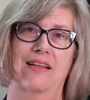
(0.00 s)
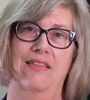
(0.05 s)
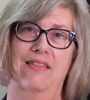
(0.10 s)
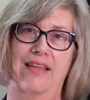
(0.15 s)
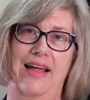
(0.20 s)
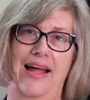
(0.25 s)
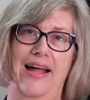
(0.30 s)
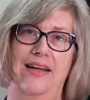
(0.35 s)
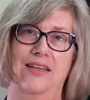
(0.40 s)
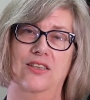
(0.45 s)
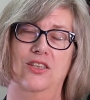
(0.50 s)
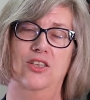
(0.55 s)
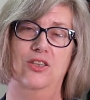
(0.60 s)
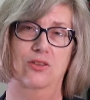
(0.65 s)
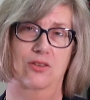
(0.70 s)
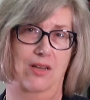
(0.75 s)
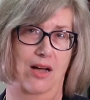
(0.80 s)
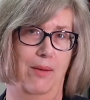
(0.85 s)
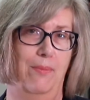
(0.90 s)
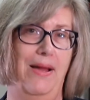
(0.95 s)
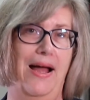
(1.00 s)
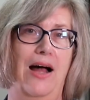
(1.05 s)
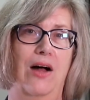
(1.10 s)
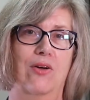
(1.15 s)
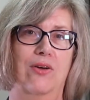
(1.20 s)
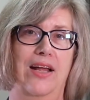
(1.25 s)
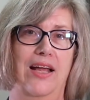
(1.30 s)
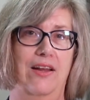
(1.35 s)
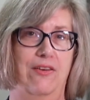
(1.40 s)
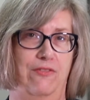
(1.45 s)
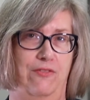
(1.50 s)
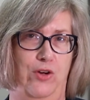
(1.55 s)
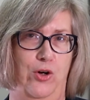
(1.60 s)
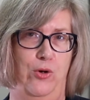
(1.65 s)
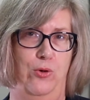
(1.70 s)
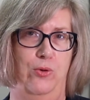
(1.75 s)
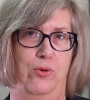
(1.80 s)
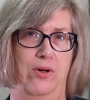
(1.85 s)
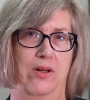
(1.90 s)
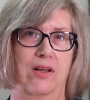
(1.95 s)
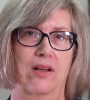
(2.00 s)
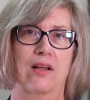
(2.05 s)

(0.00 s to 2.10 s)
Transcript: than to come out and vote.